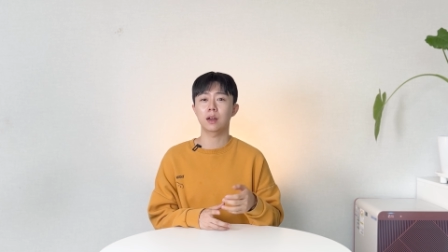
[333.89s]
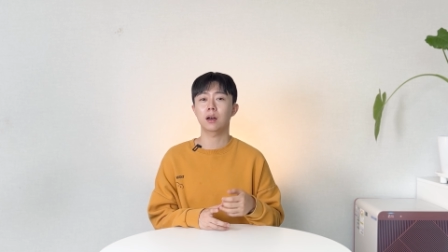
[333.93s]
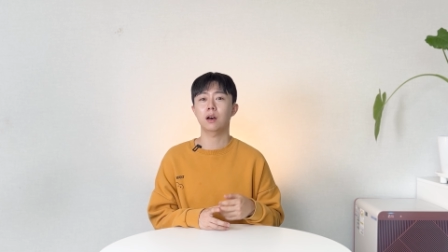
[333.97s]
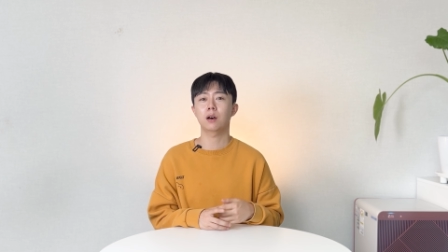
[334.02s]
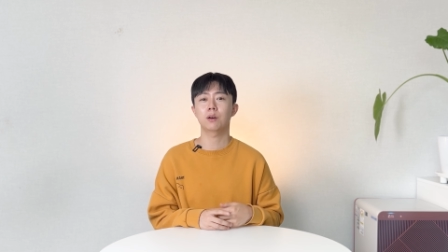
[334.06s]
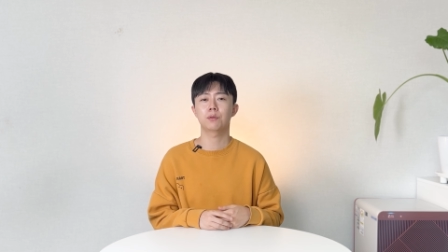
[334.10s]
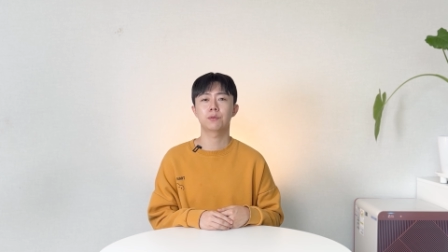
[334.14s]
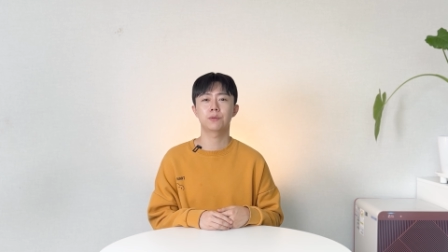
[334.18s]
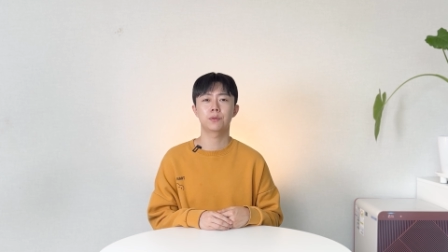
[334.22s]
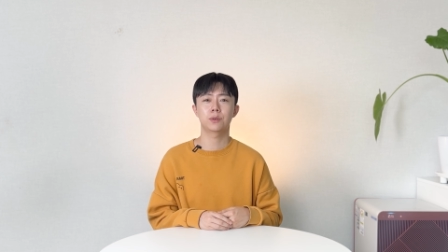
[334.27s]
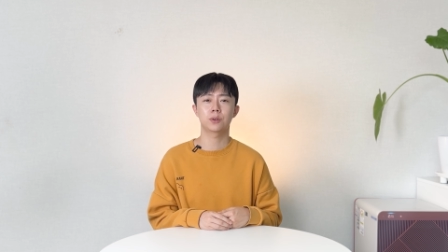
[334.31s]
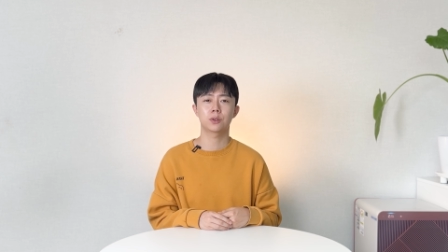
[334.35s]

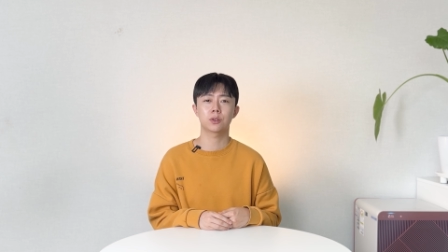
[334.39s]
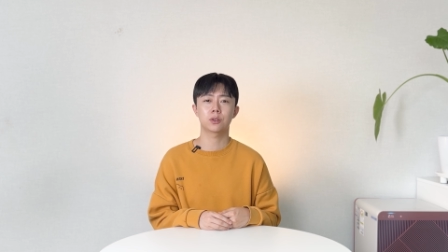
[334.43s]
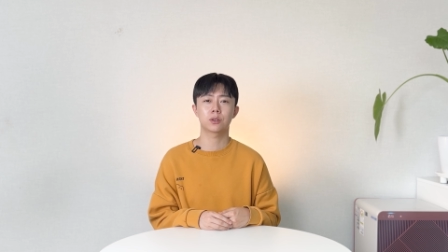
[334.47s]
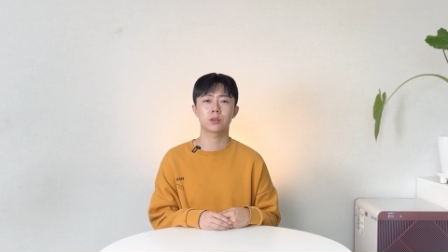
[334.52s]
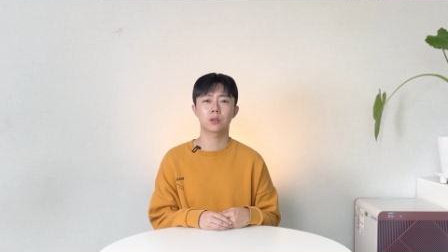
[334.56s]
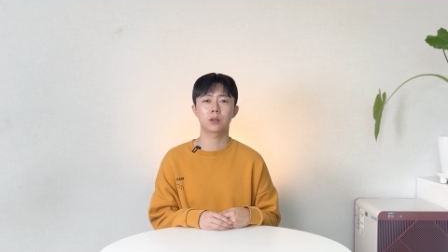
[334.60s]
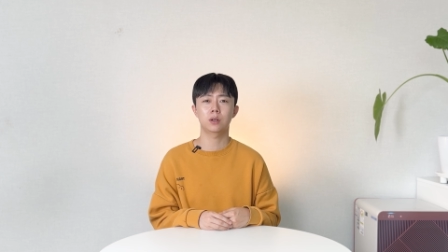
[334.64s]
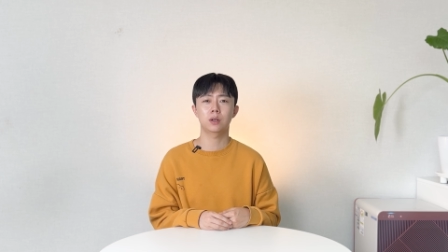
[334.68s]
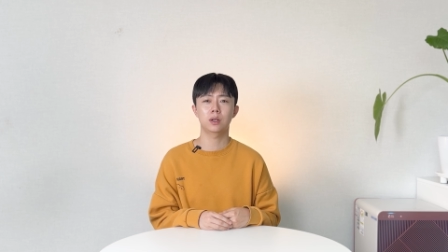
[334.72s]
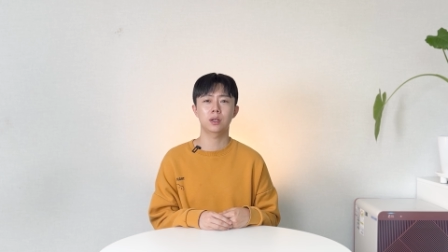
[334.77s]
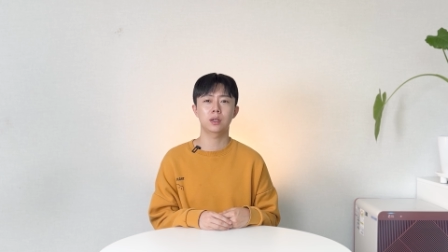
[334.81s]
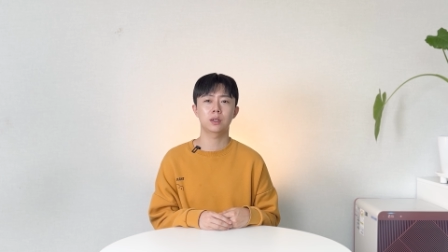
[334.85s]

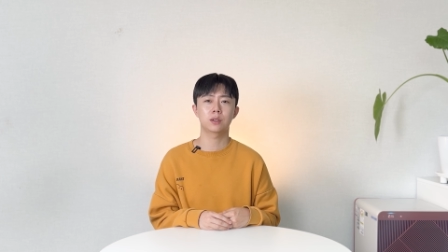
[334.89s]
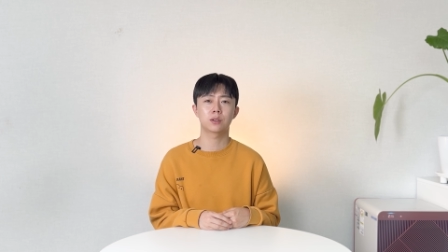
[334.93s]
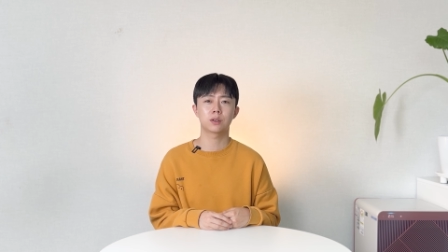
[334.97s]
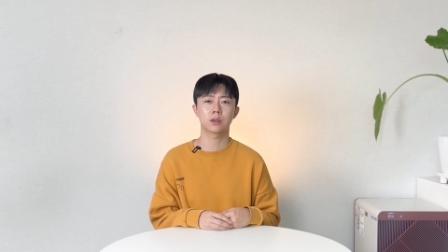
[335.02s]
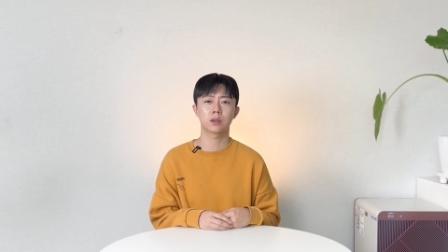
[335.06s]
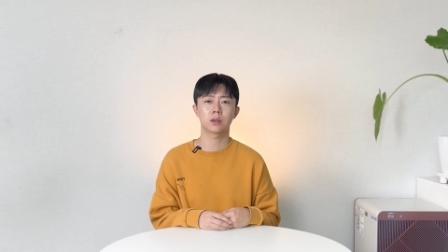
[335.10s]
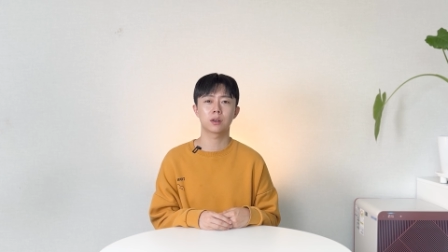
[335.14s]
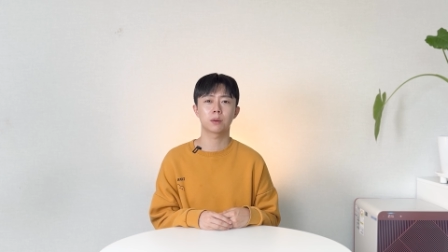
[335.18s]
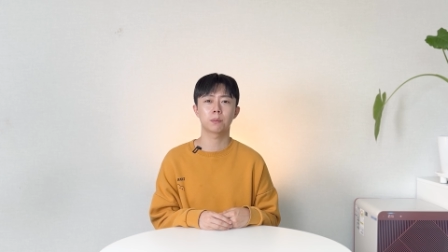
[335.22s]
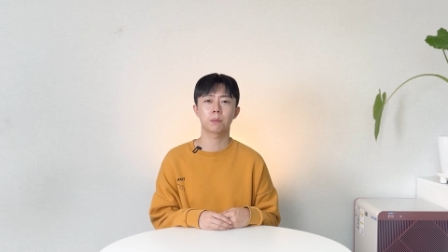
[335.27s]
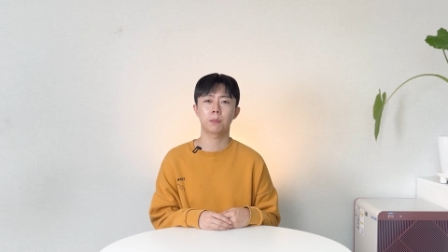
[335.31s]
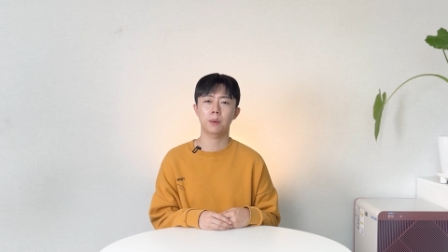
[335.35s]
officially
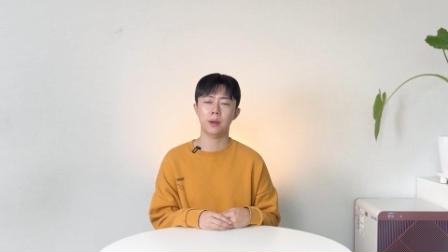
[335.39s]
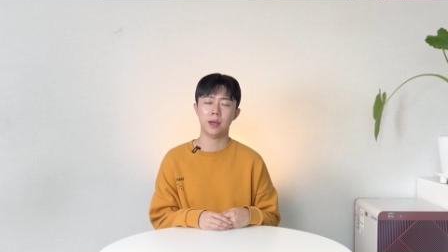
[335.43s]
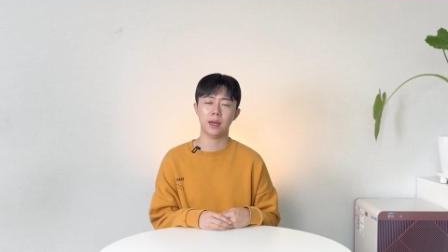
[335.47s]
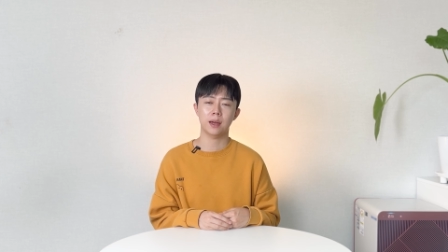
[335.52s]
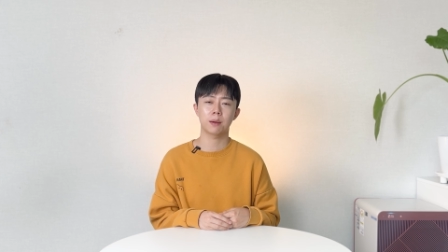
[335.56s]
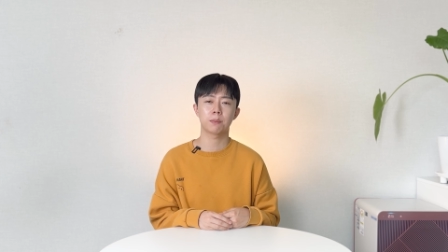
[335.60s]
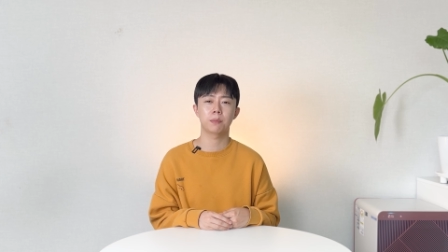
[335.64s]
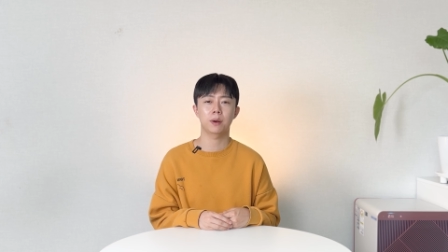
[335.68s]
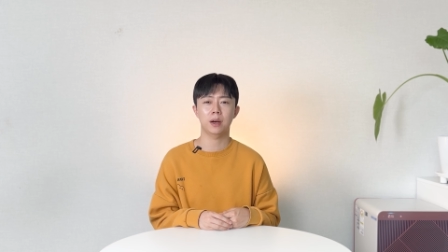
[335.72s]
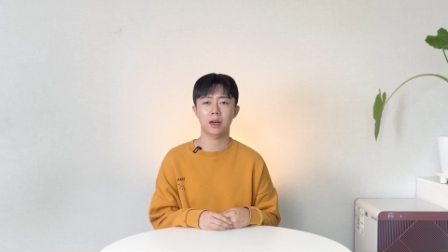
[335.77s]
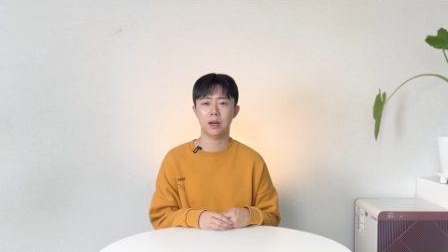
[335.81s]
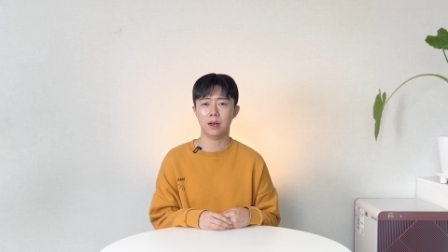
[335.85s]
took
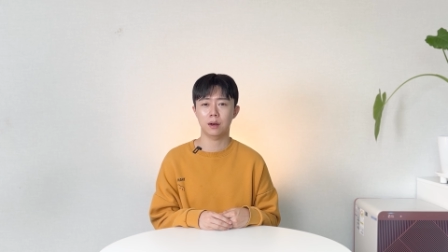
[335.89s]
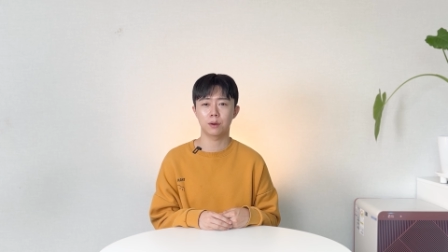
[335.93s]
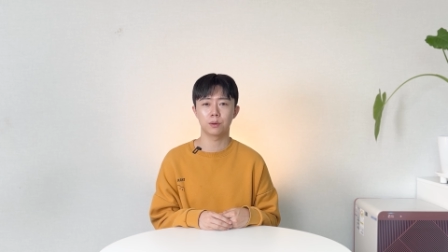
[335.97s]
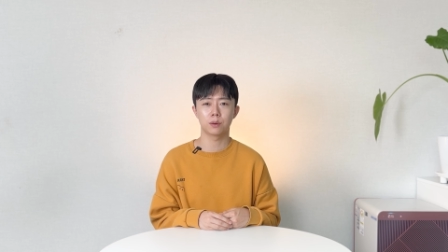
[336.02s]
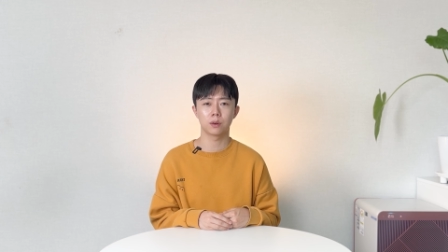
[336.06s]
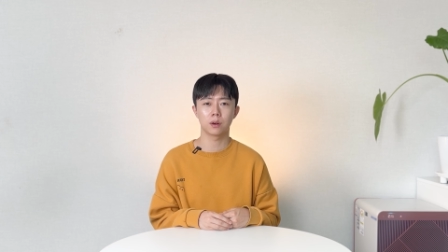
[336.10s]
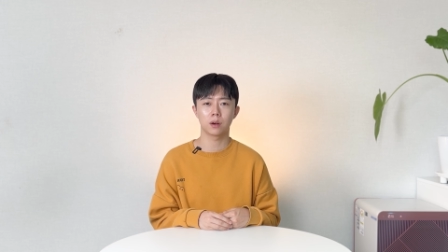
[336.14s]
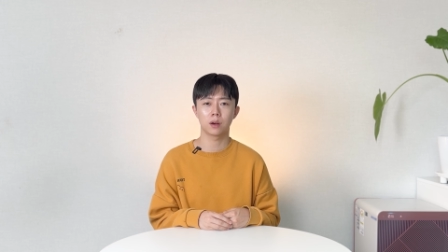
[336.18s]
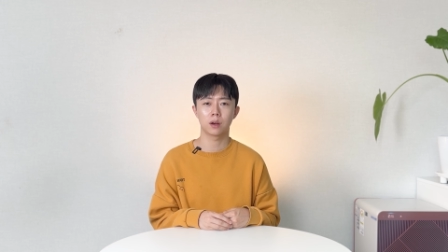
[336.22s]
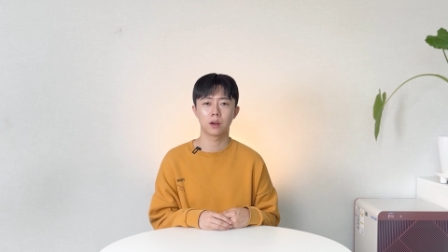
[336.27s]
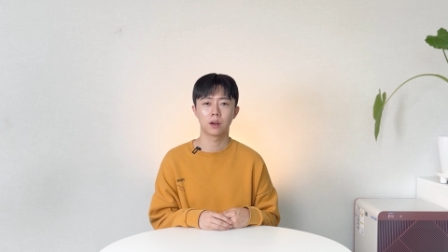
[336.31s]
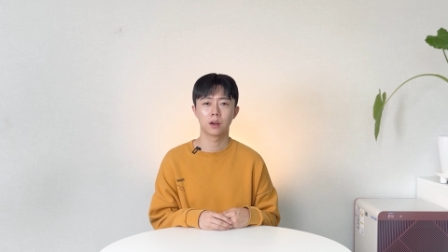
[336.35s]
back
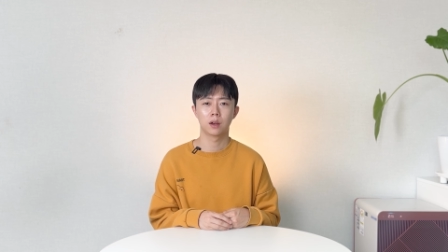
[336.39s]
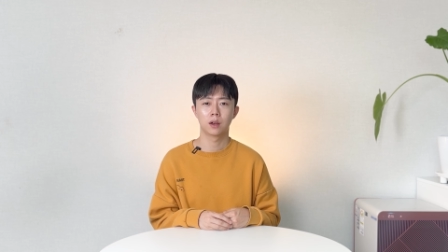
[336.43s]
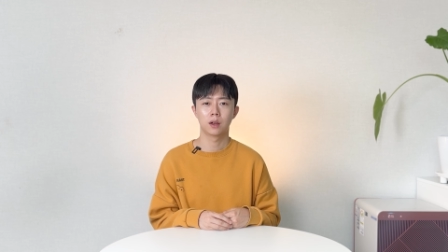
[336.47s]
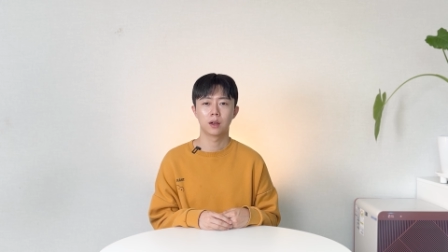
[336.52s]
power.